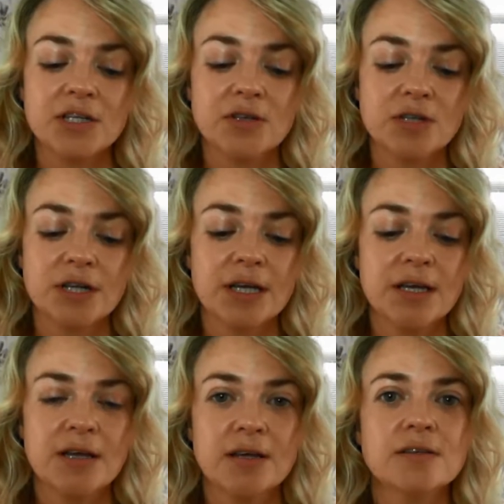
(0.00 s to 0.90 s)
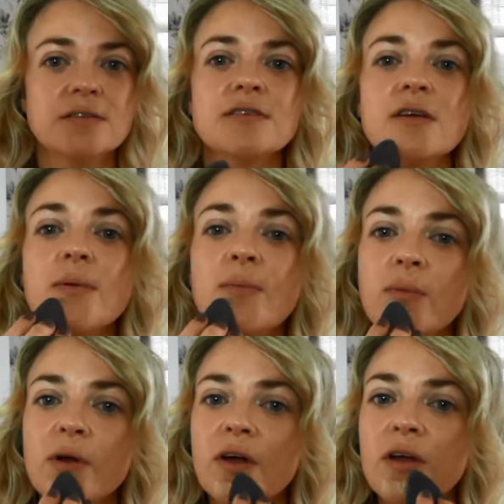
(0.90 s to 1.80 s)
usually. So take a bit more
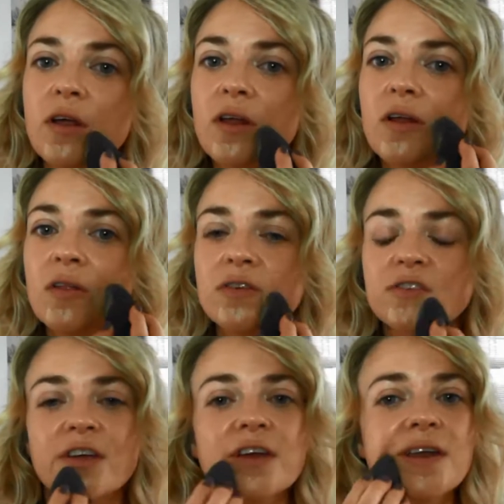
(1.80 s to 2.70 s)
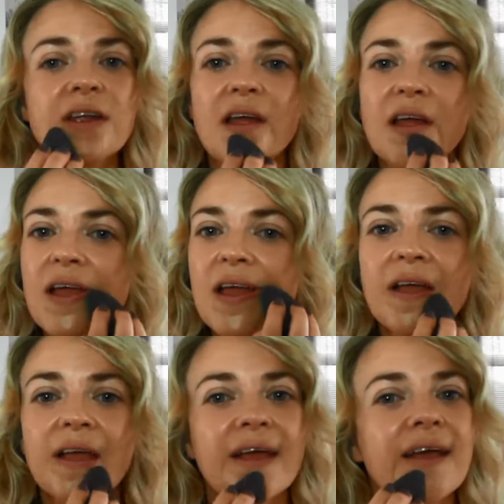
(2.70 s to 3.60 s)
product and along the chin.
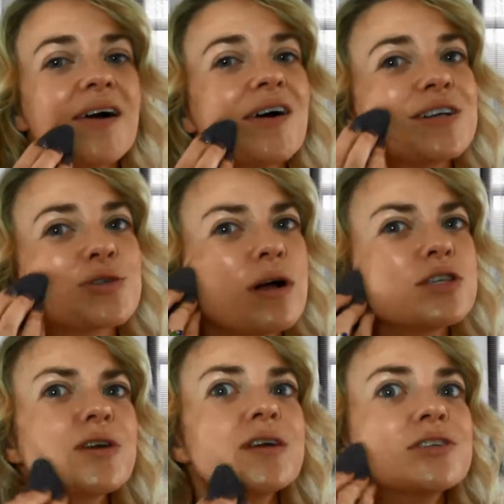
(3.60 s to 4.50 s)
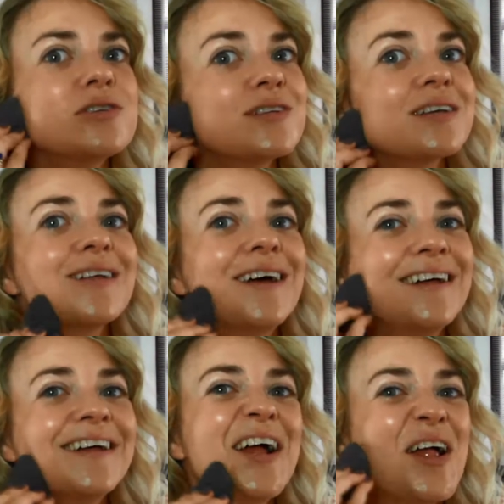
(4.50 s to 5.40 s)
It's quite strange using
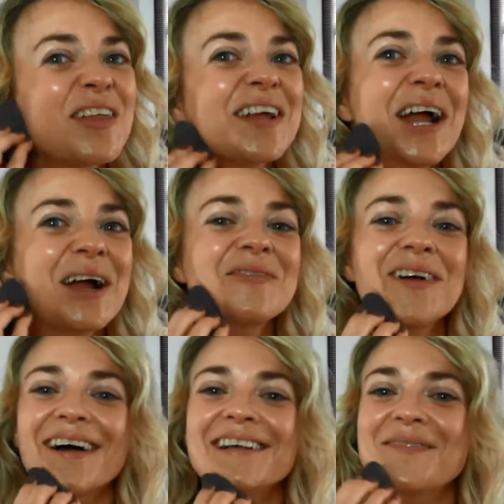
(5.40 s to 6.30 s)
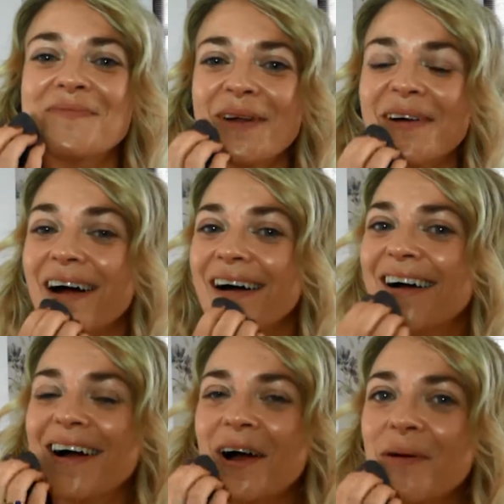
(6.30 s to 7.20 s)
the camera as a mirror,
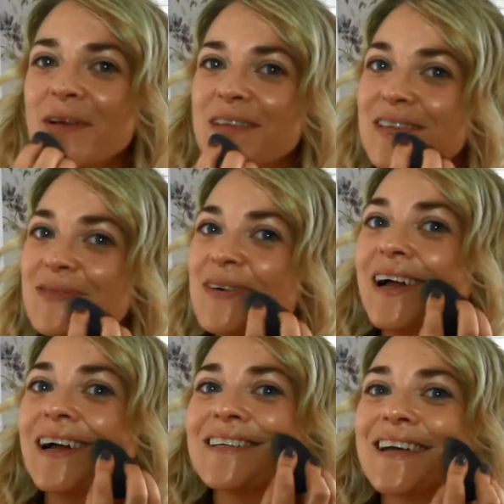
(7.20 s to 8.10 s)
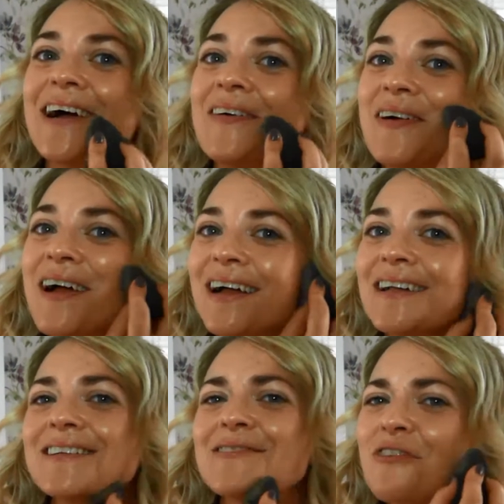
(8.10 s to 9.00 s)
I must admit. It
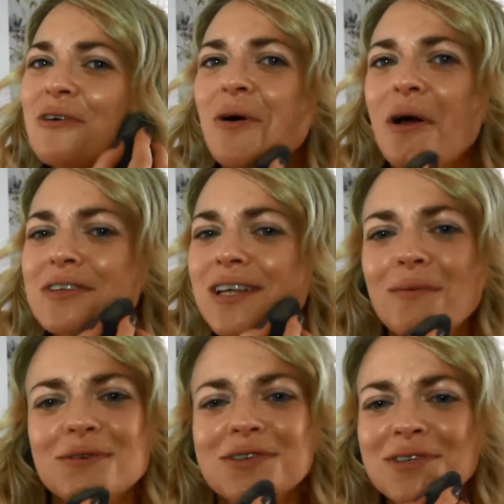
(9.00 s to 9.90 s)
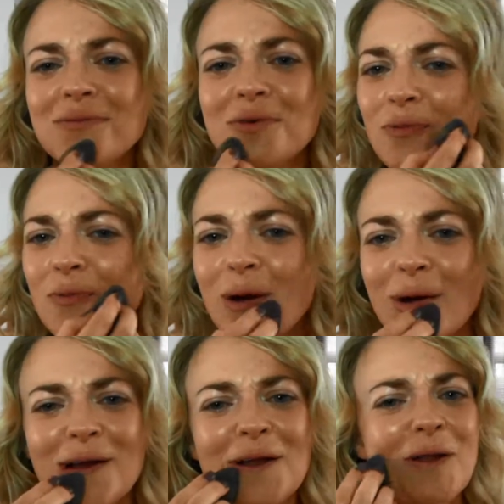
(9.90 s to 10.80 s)
doesn't feel quite the same as using a normal mirror,
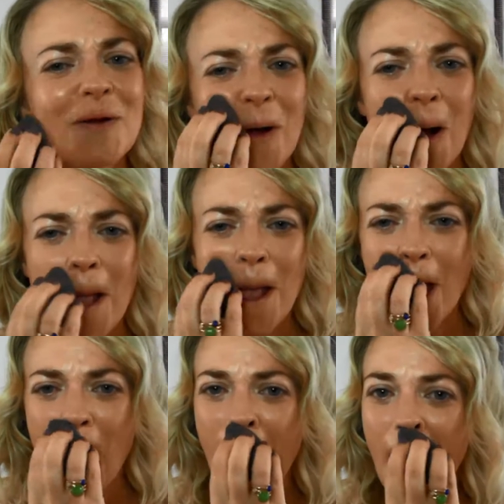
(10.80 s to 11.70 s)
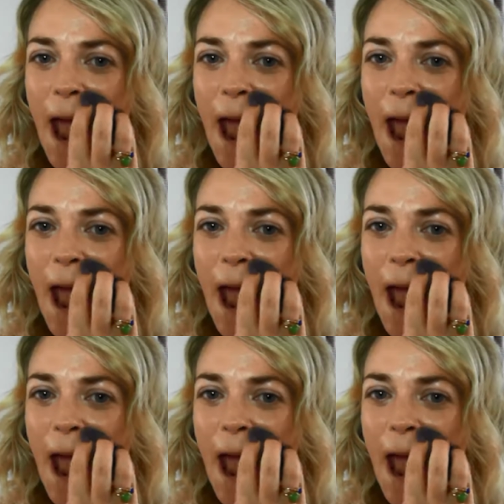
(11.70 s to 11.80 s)
I don't know why.